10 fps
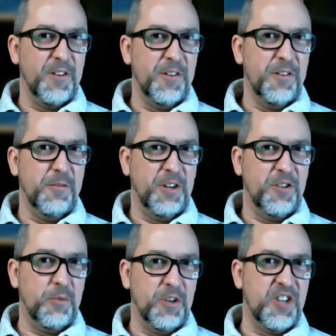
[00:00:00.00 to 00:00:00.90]
what
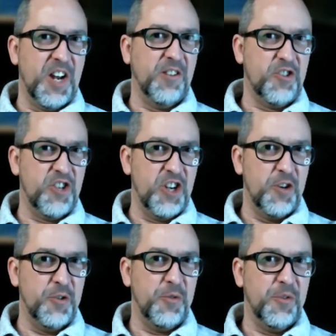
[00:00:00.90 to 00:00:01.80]
Scheinel
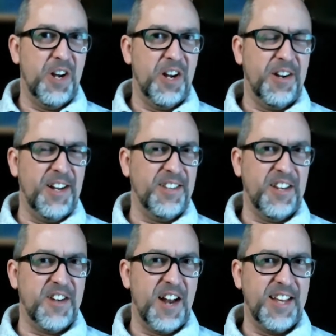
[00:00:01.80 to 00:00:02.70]
showed,
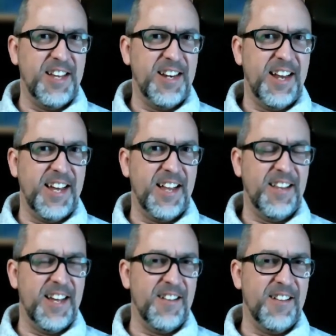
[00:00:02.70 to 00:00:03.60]

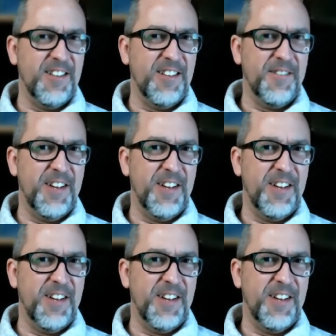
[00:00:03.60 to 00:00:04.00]
Schinall.